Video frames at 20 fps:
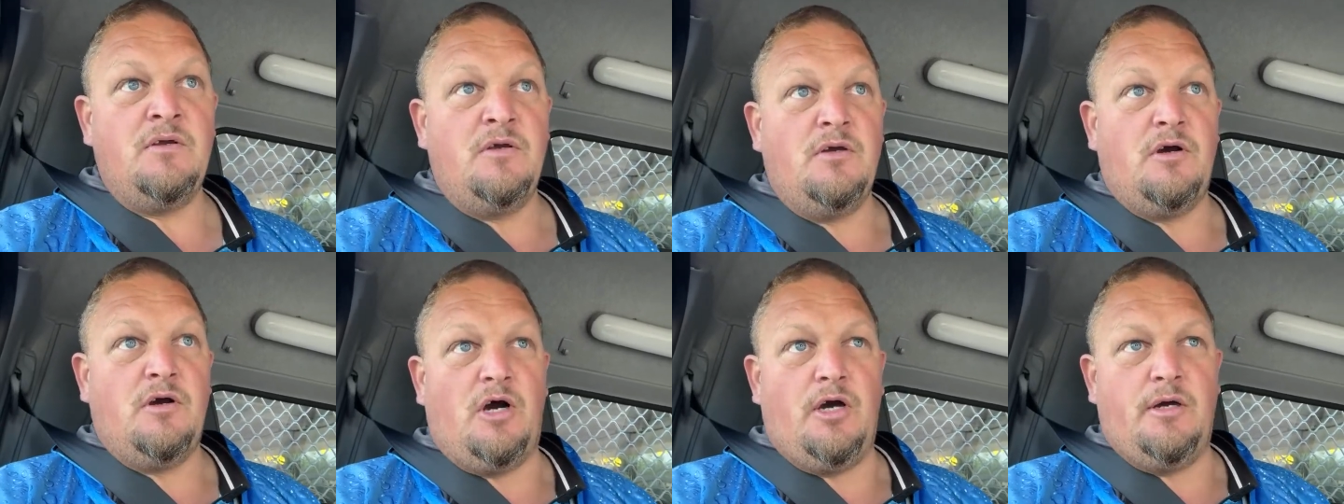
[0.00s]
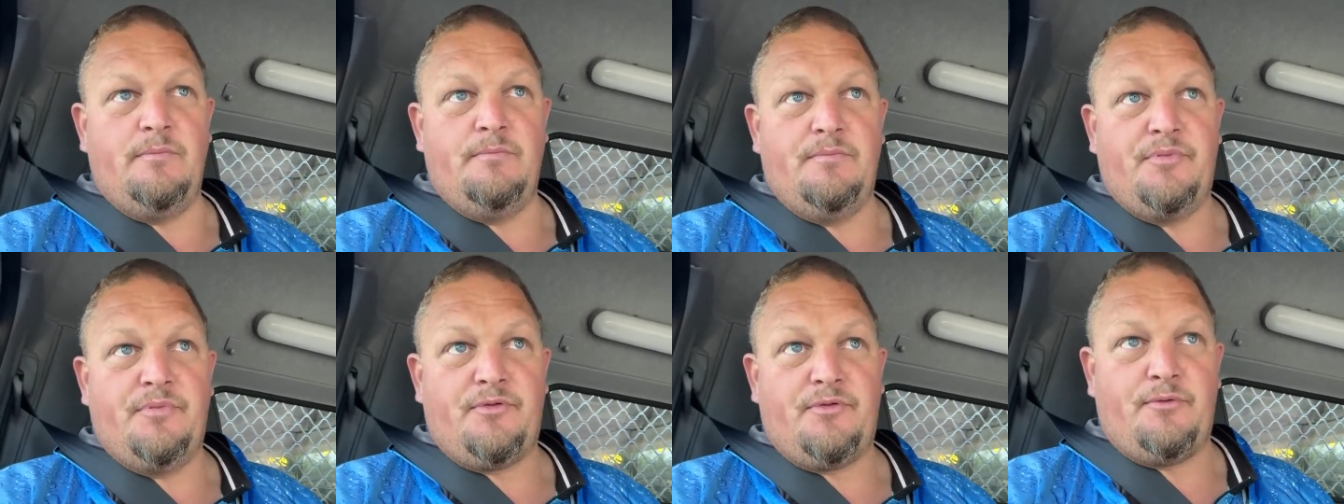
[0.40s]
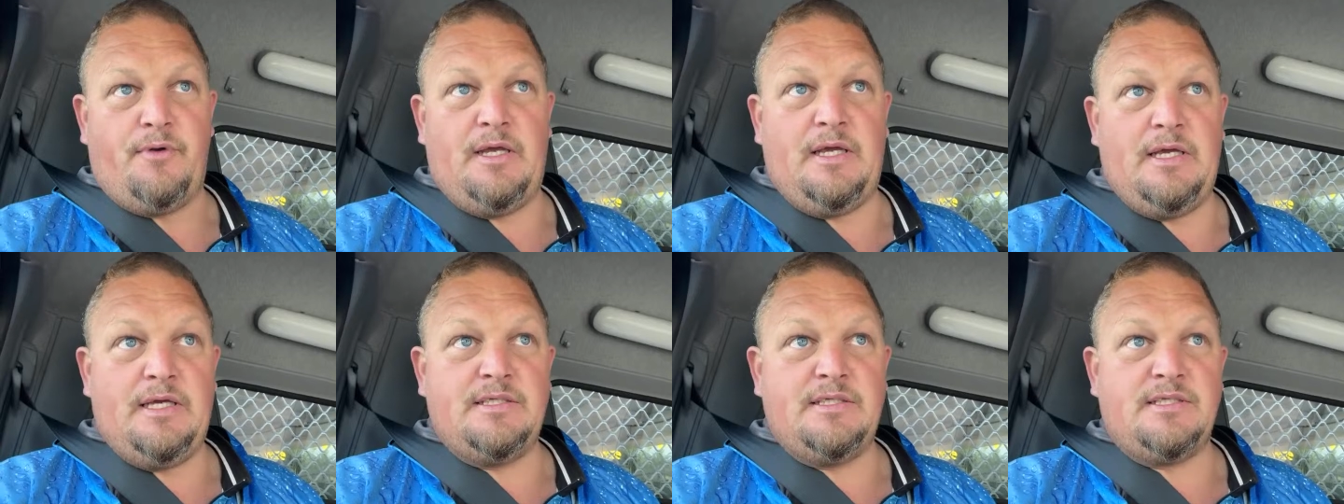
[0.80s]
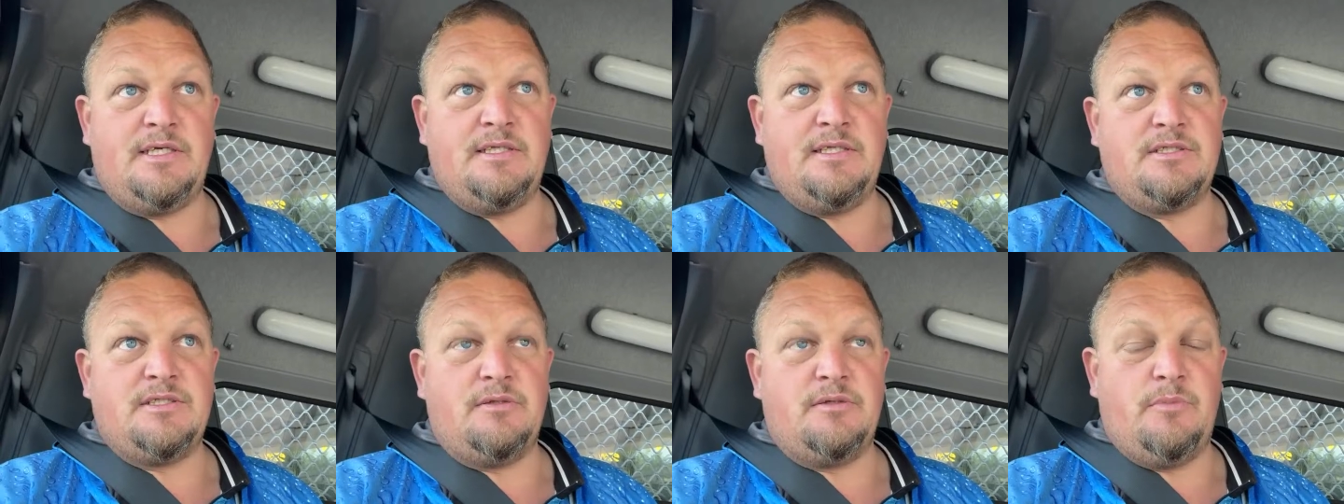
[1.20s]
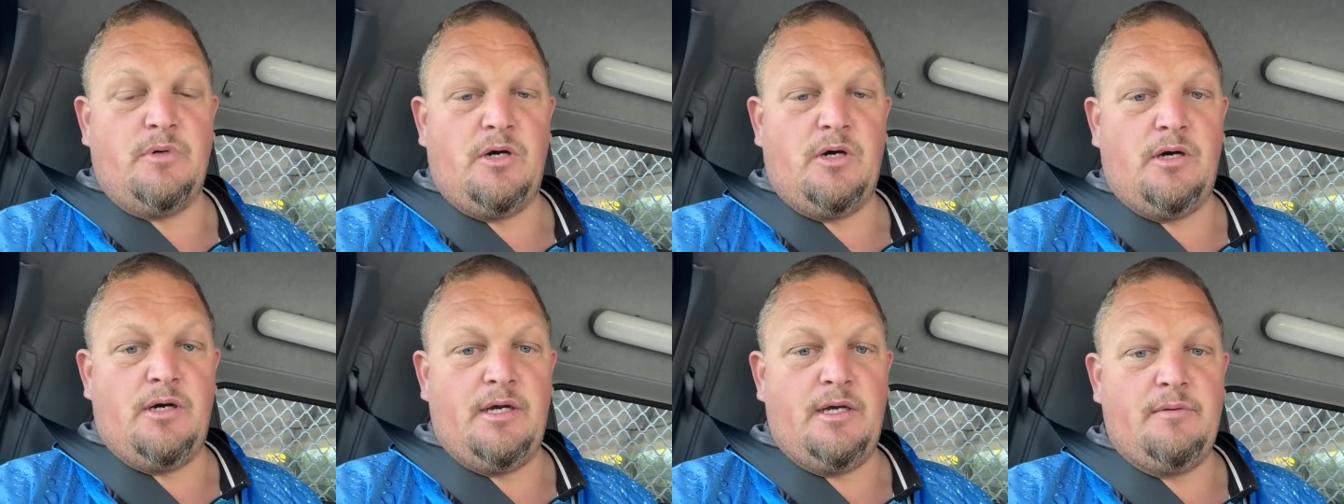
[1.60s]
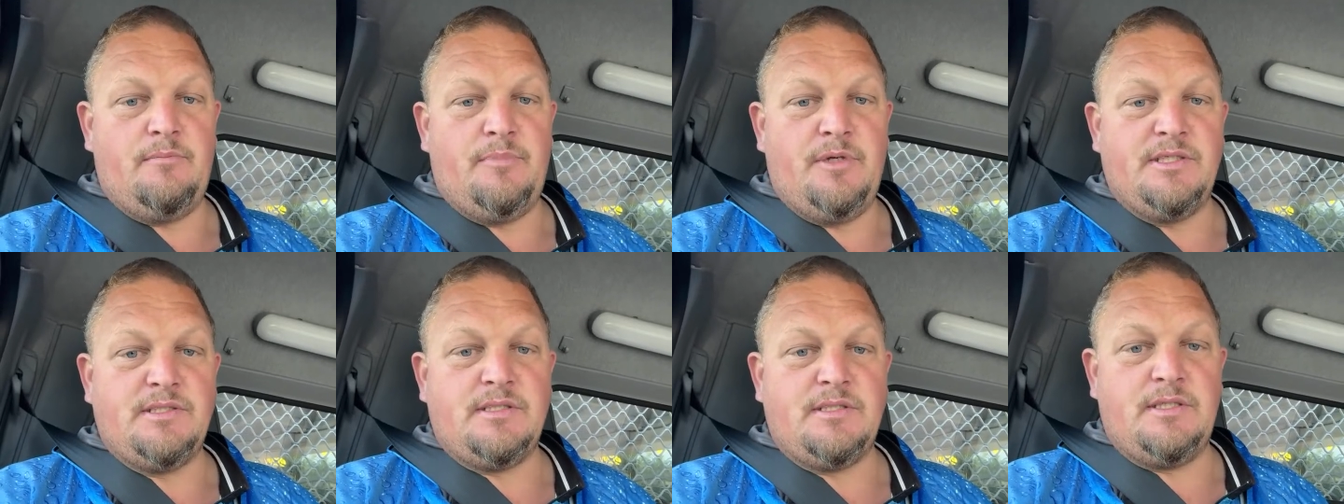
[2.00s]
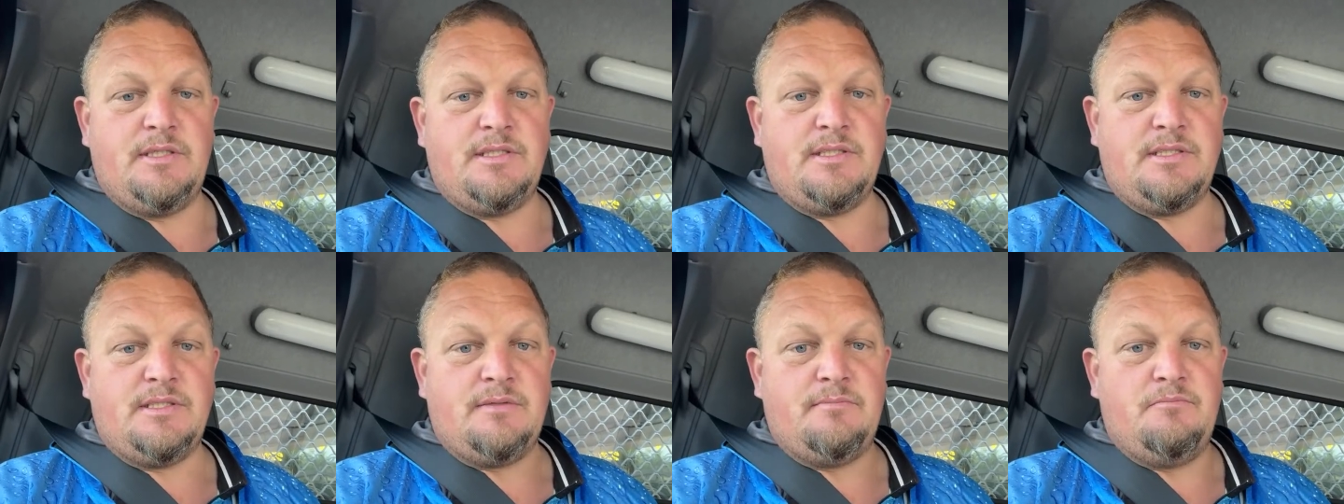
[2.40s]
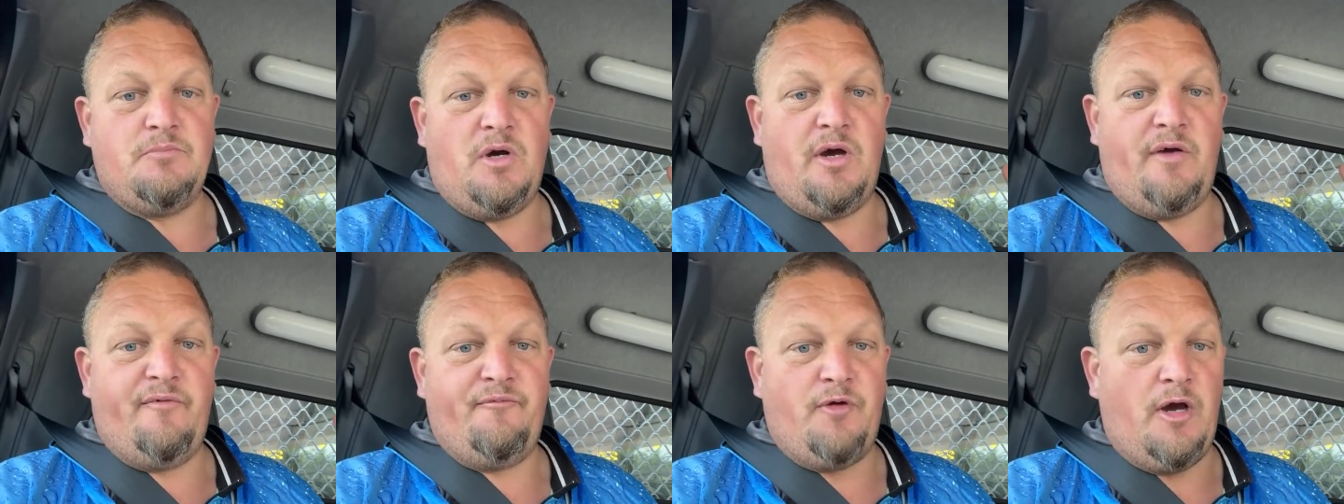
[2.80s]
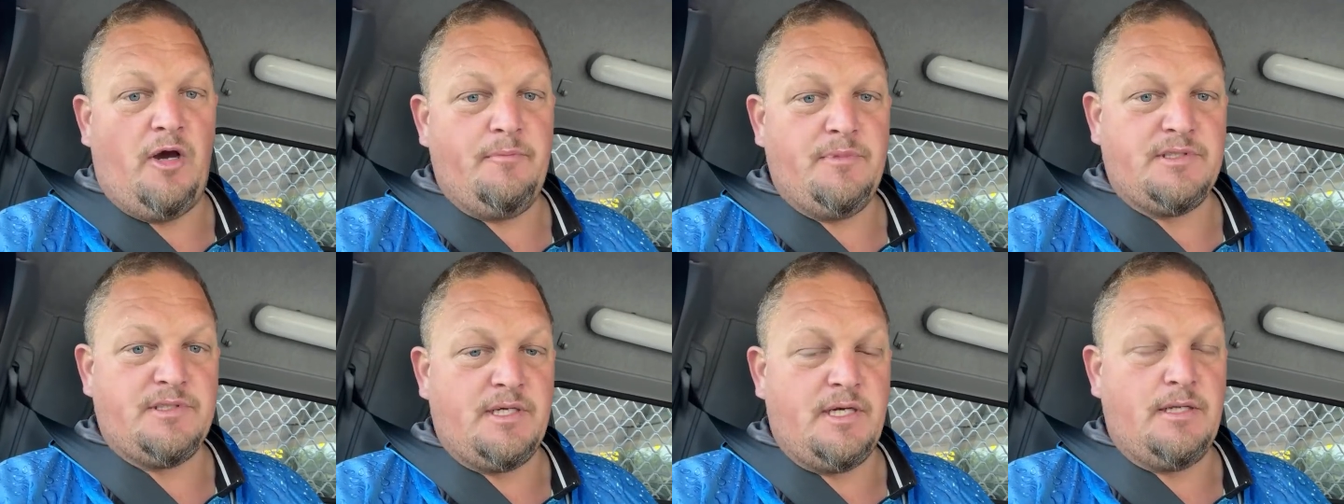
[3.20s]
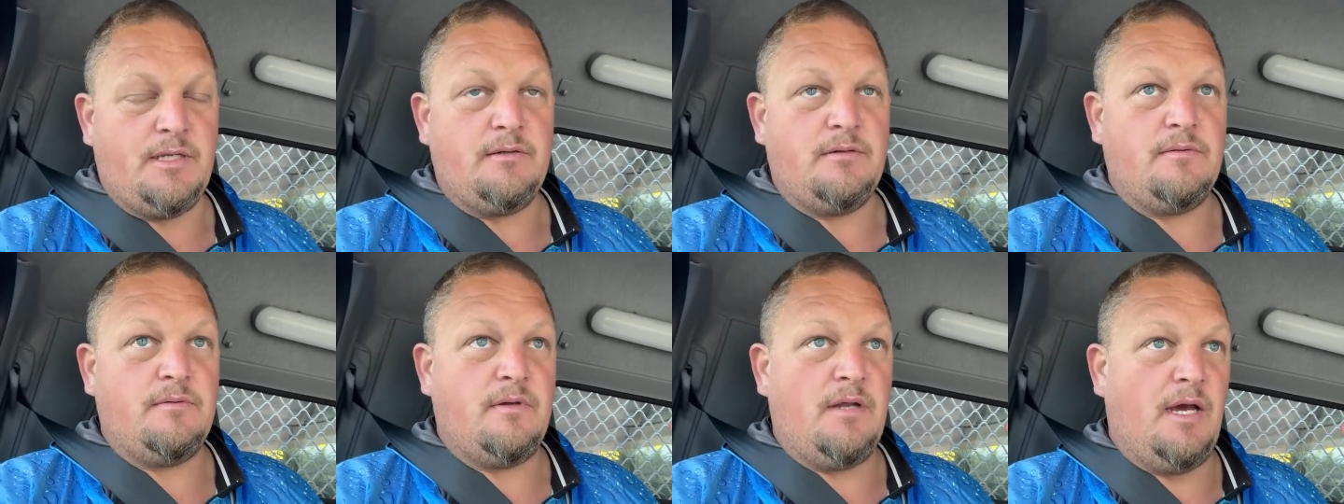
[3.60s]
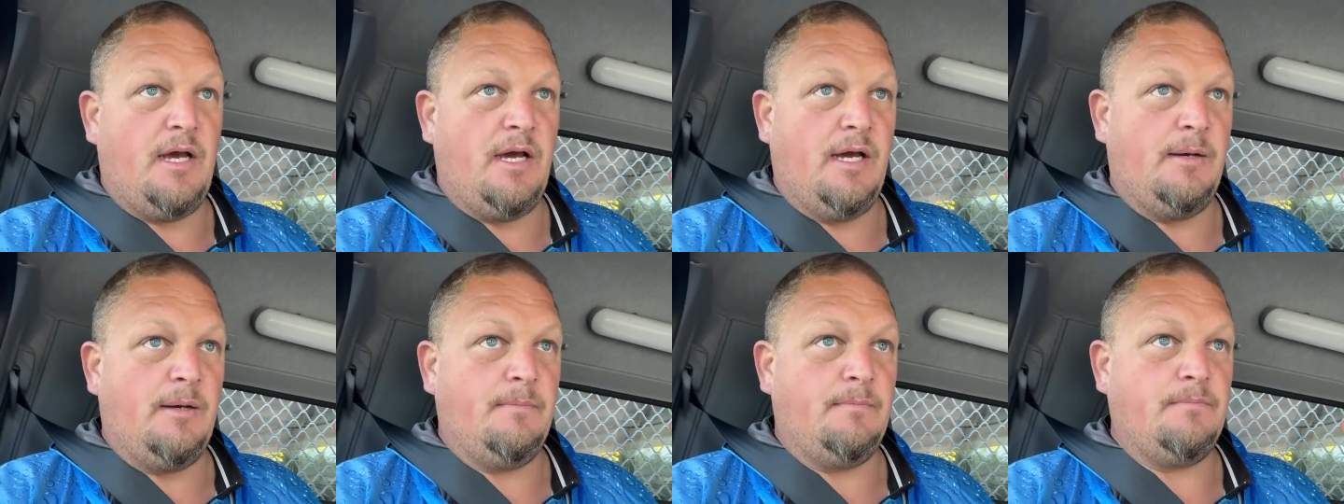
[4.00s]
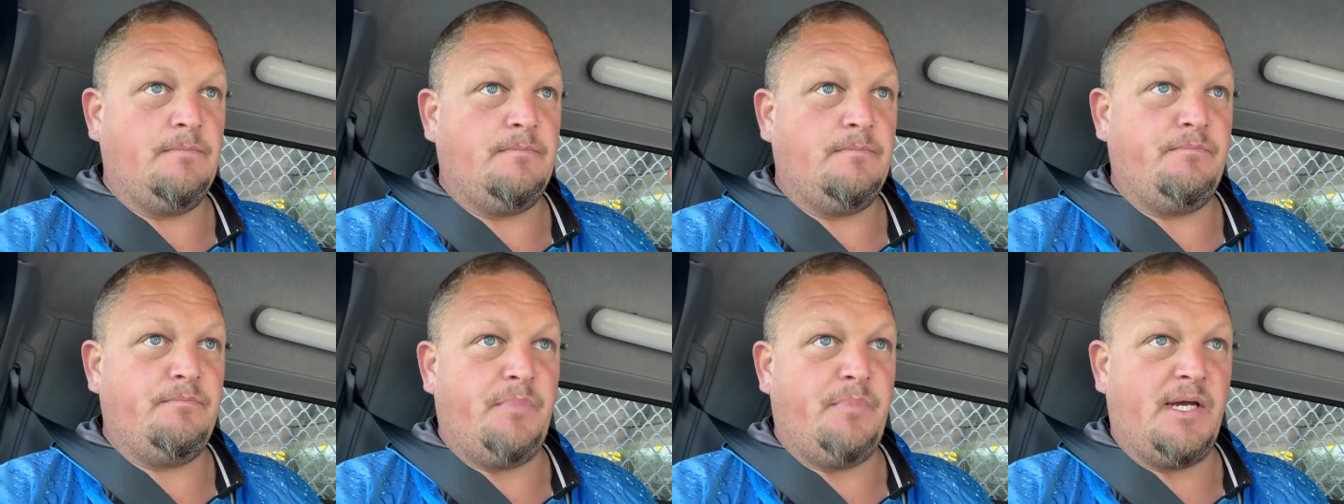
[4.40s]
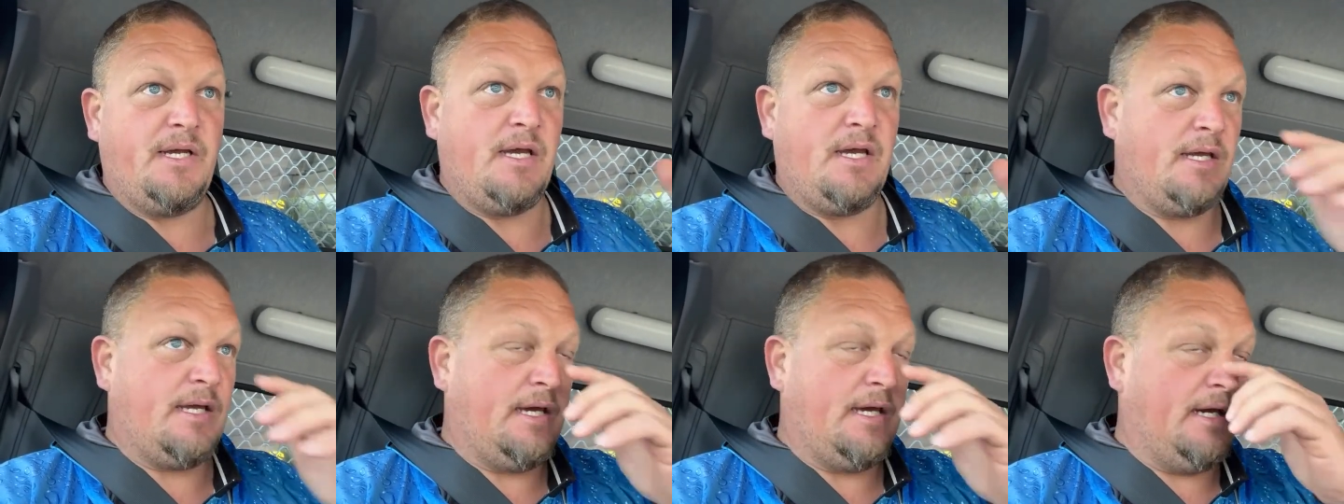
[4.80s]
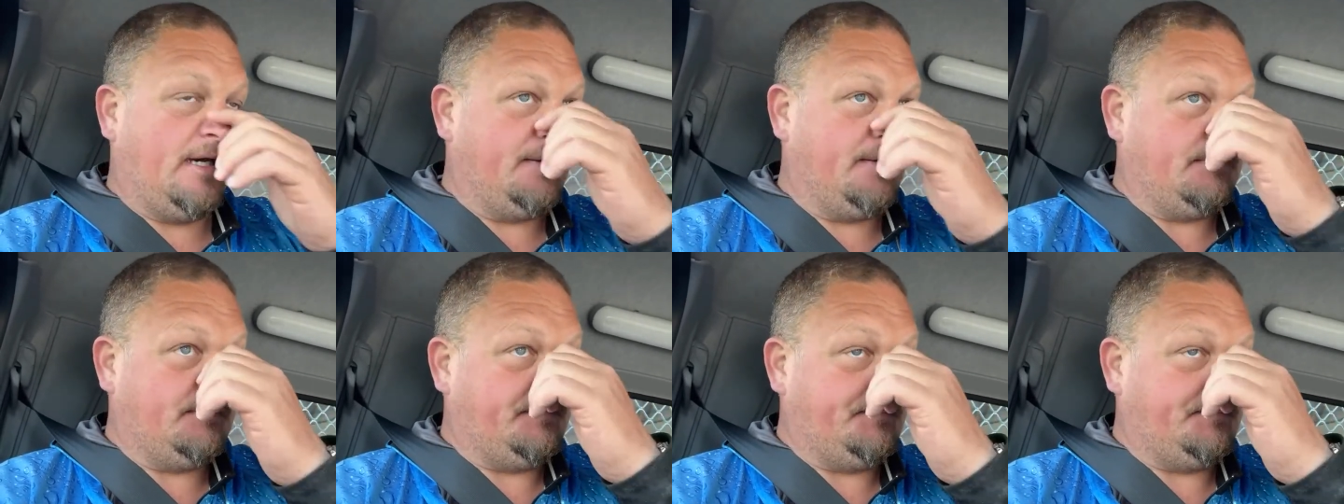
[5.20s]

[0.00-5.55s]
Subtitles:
I'm 3 years into my business. My 5% bank account